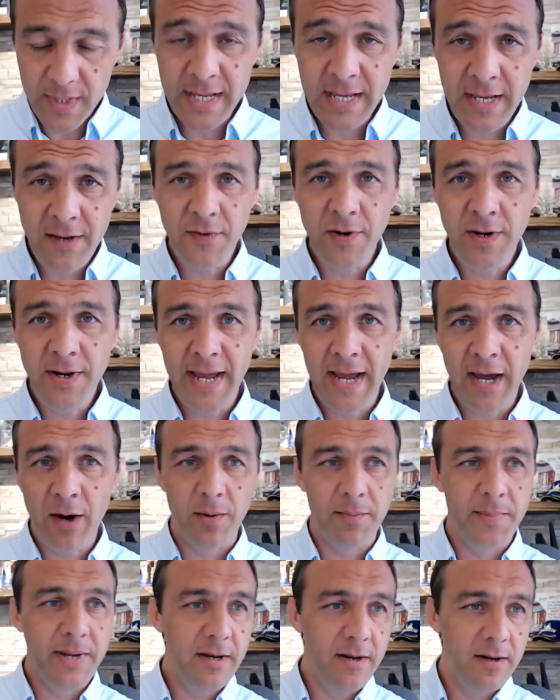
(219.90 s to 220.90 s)
even
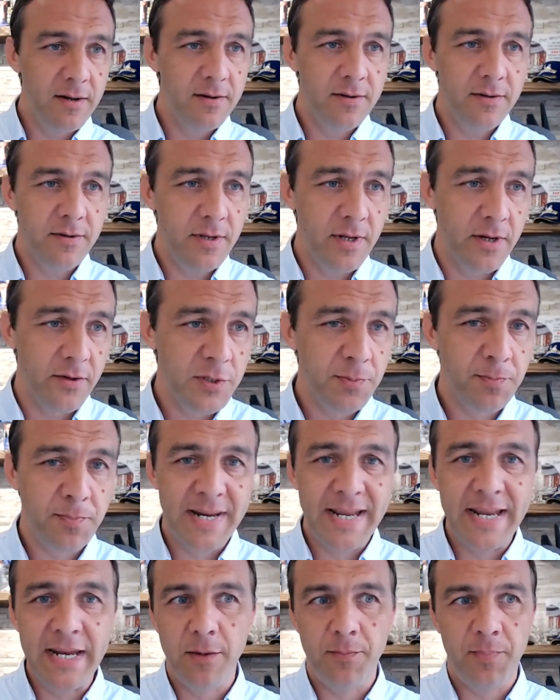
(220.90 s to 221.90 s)
now, I mean, you know, there's
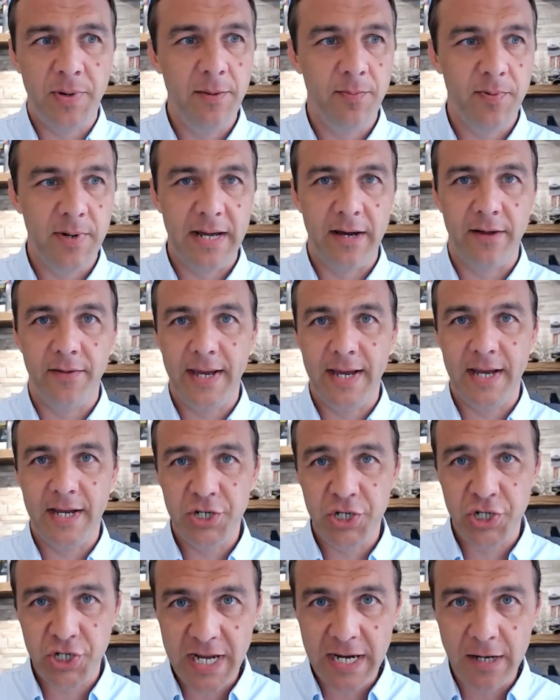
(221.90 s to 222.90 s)
plenty of people out there
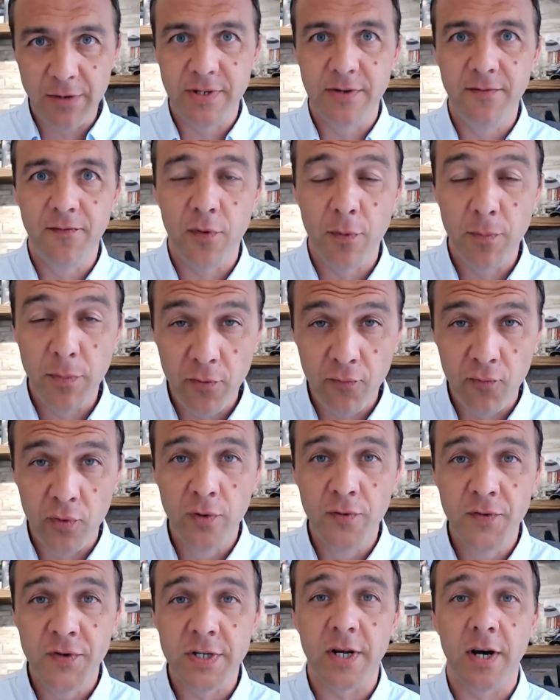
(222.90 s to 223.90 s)
shouting from the
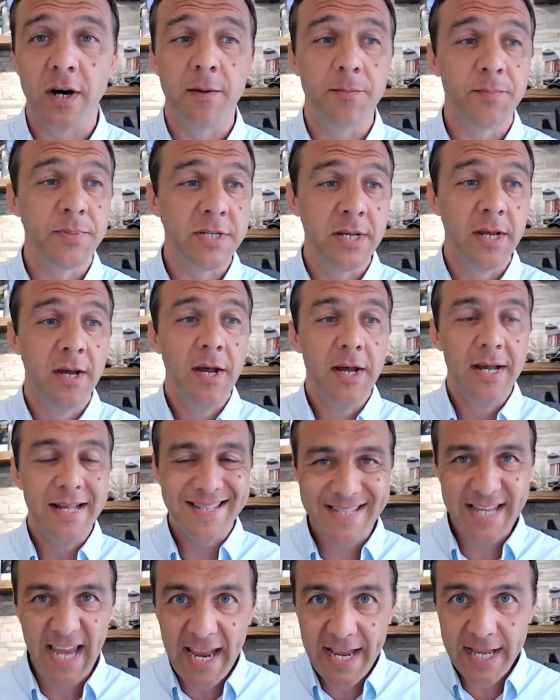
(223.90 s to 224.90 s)
rooftops,
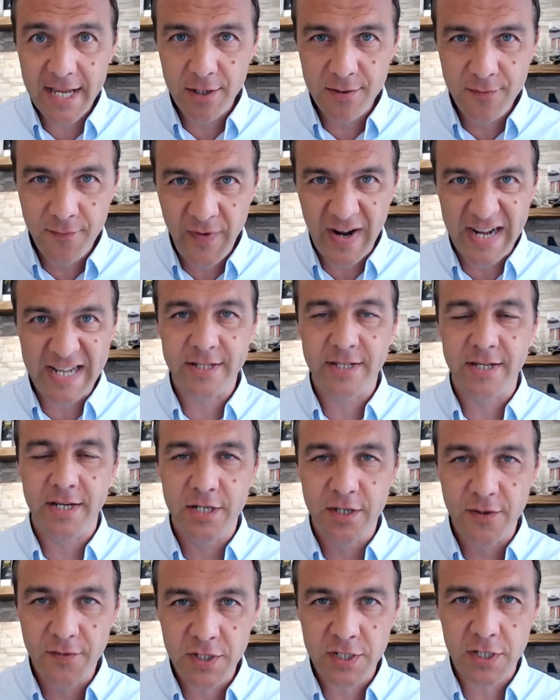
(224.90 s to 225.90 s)
take
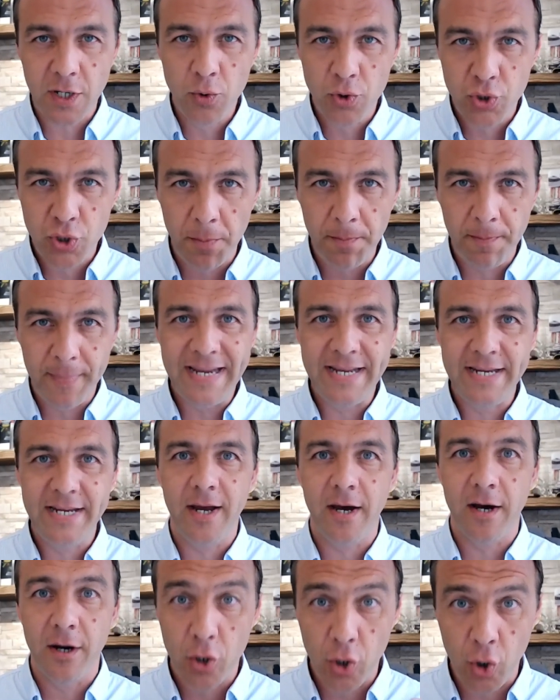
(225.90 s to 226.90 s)
advantage of social
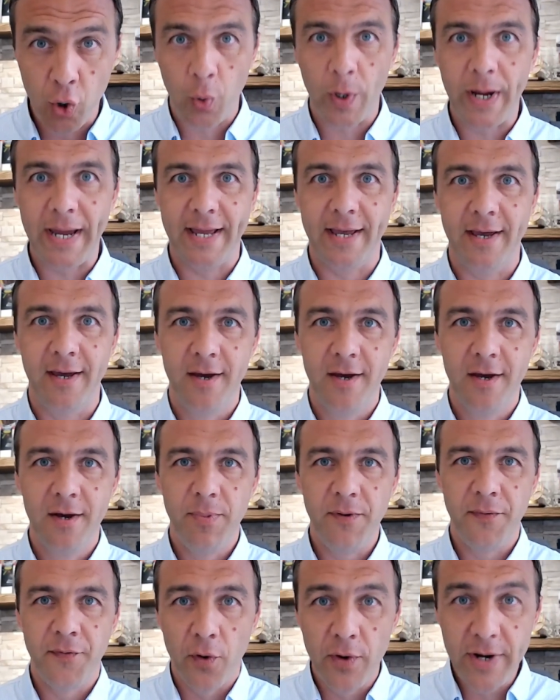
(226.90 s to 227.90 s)
media quick
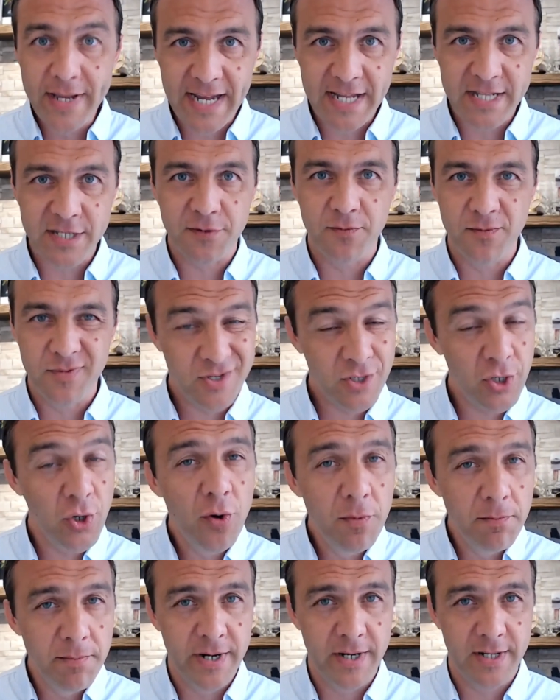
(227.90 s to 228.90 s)
before it gets
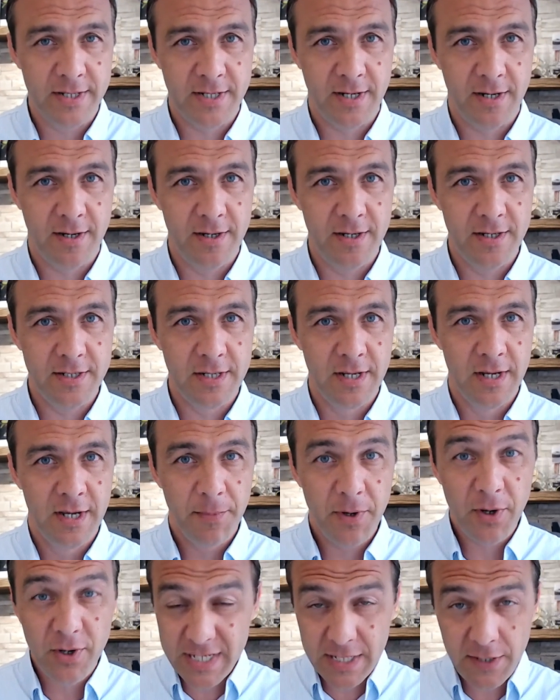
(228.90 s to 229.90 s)
too monetized,
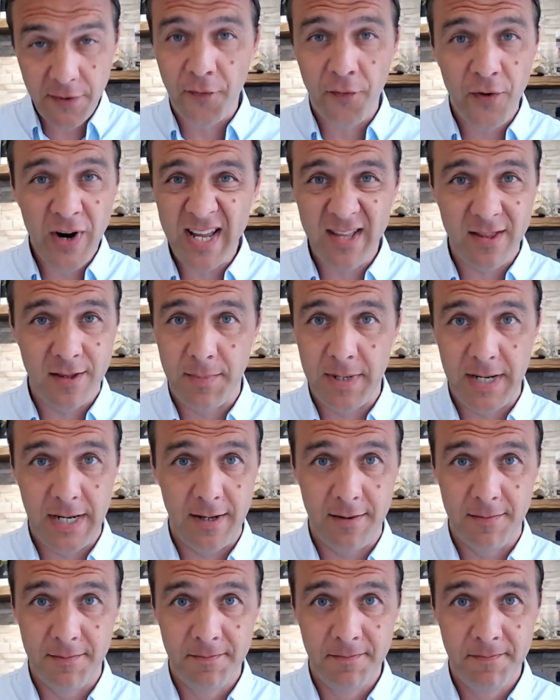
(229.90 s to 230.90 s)
because it's free at the
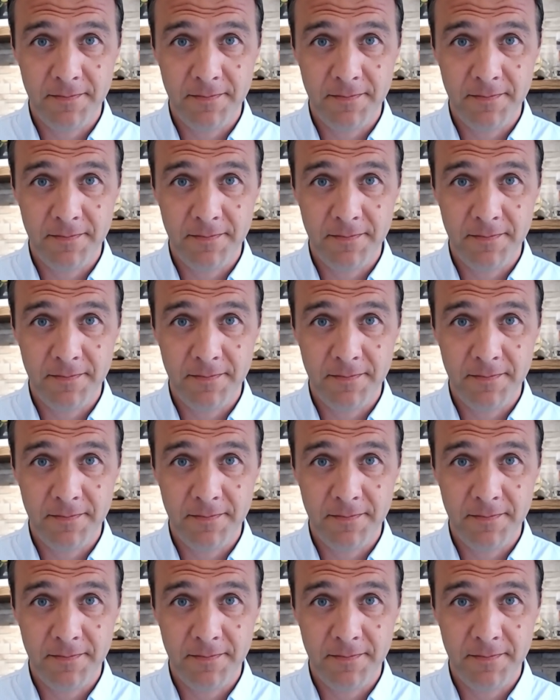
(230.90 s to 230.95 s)
minute.